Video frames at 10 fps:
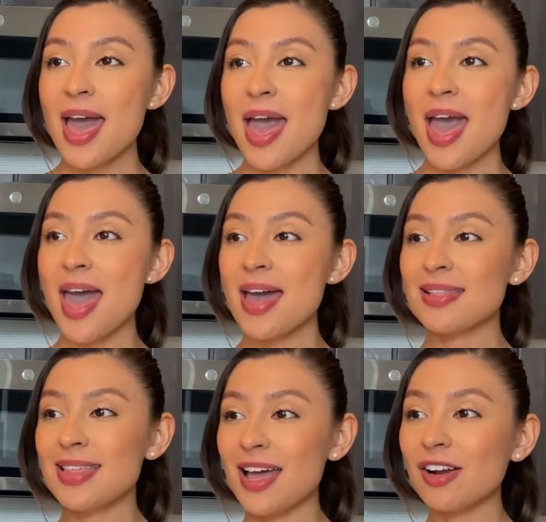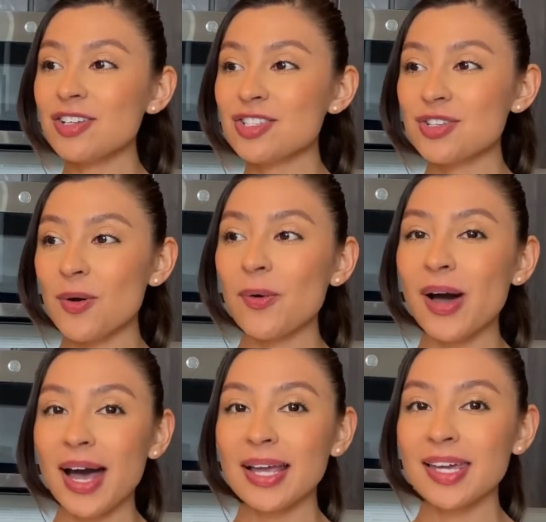and they are so
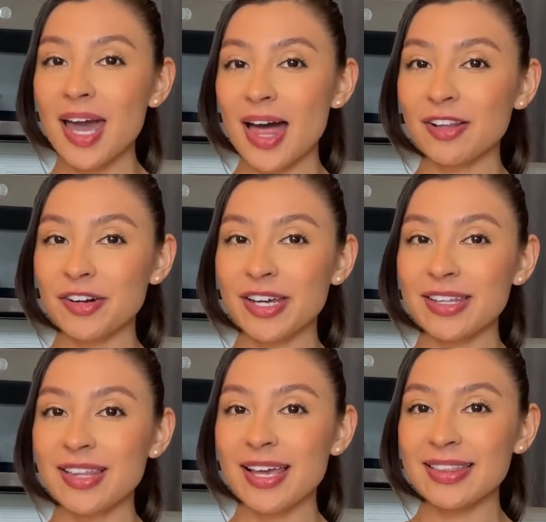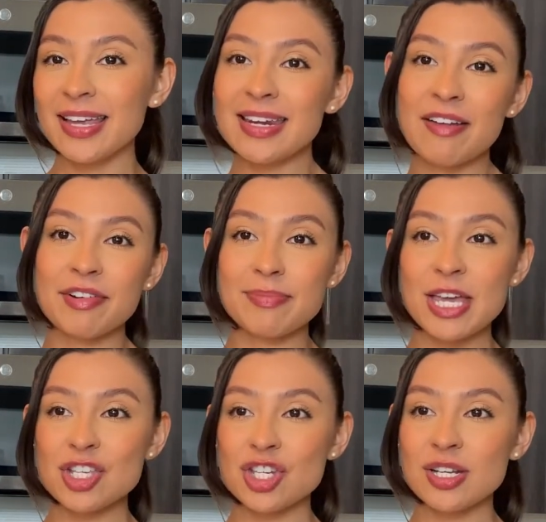high calorie. Like they never
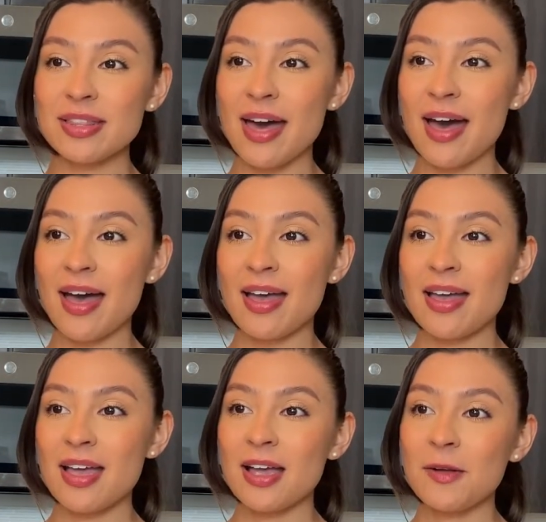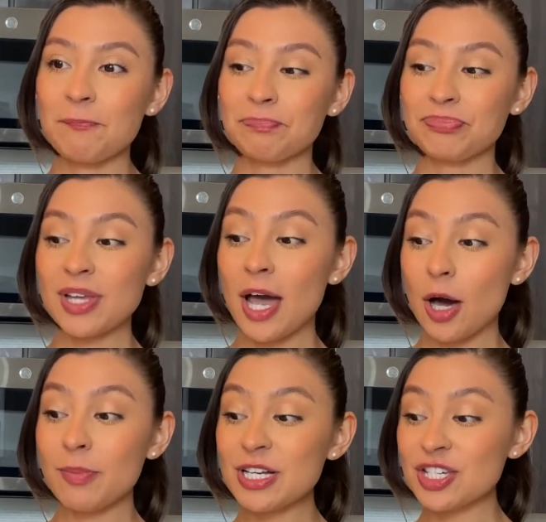mention that
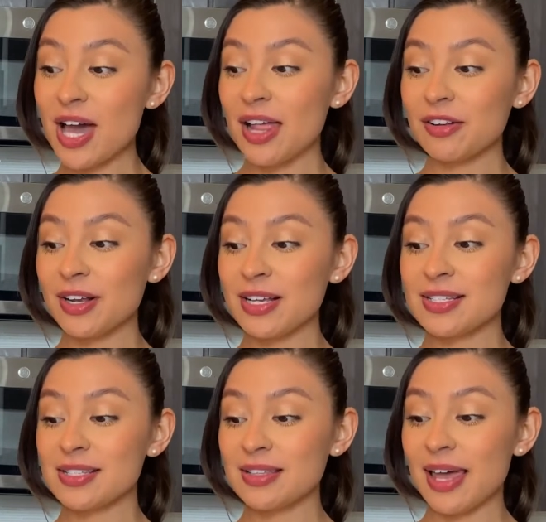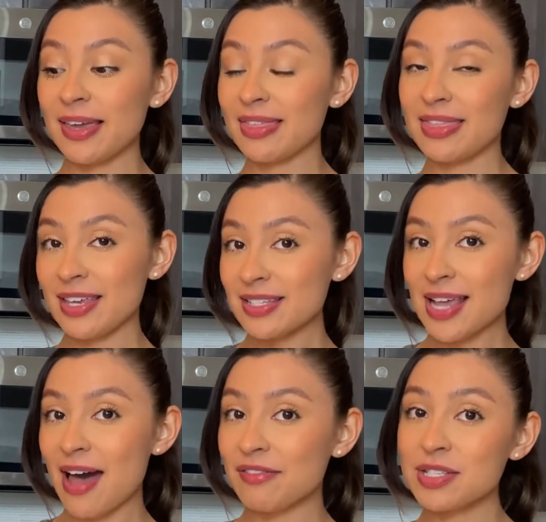how much calories like things
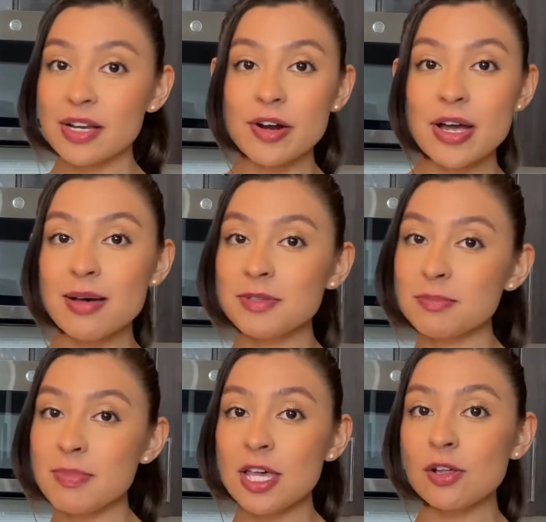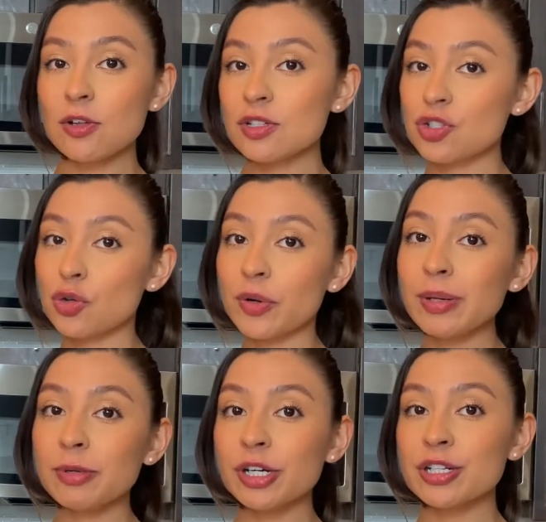have. Syrups, milks,
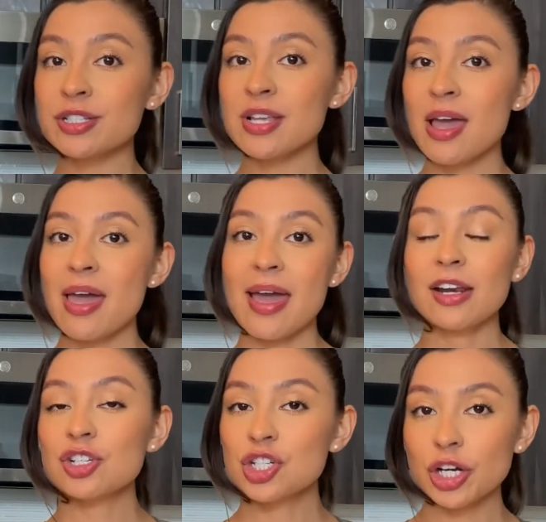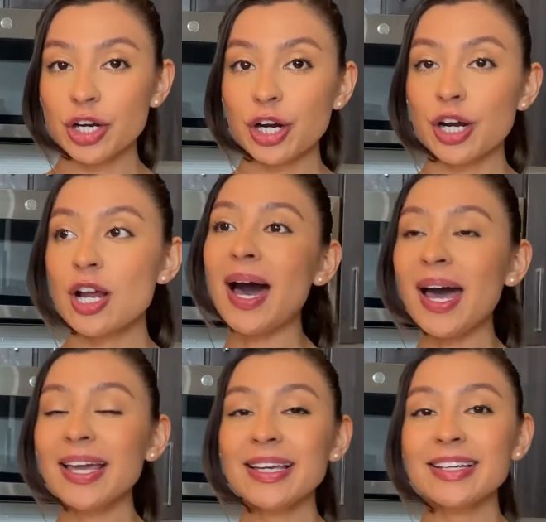creamers, and sugar.
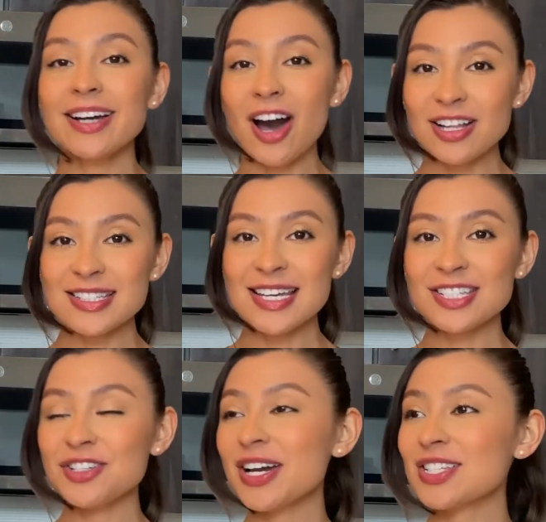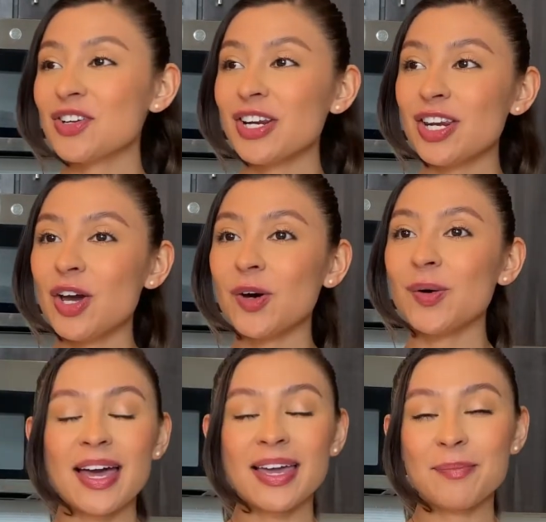My content, you guys already
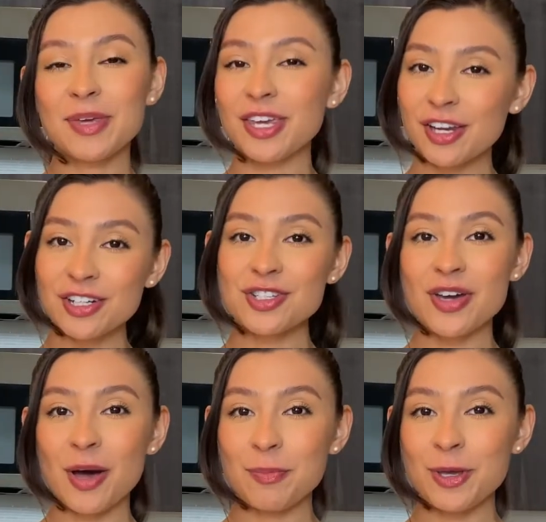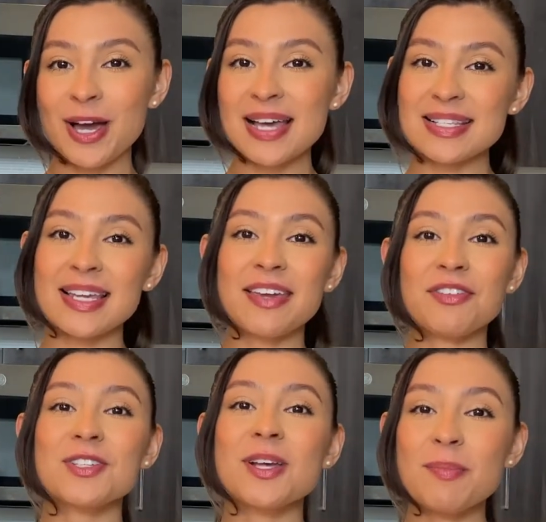know, I am here to help you guys and give
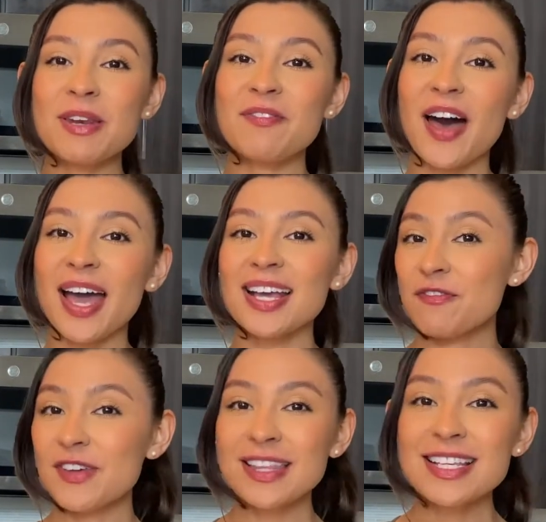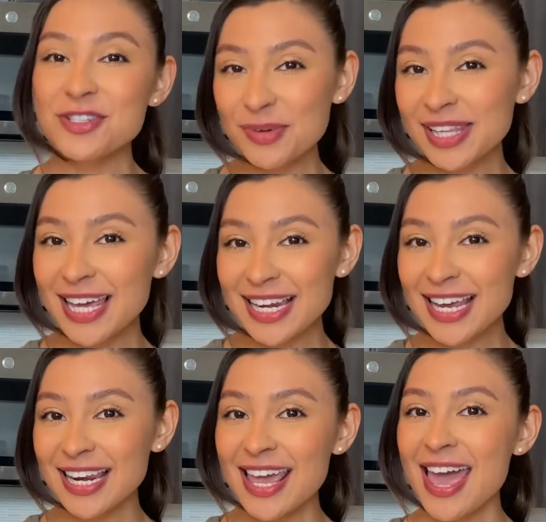you some advice, fitness
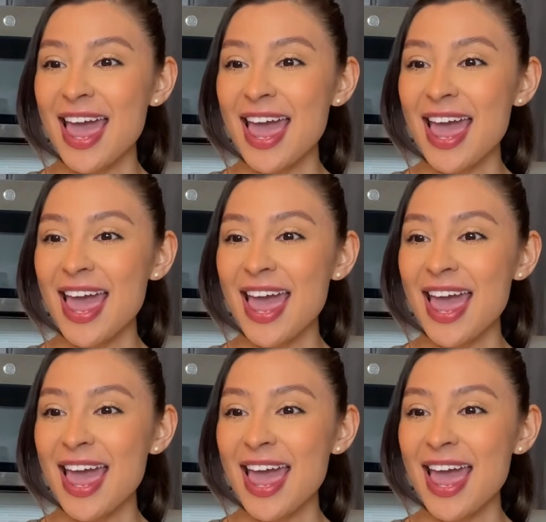related.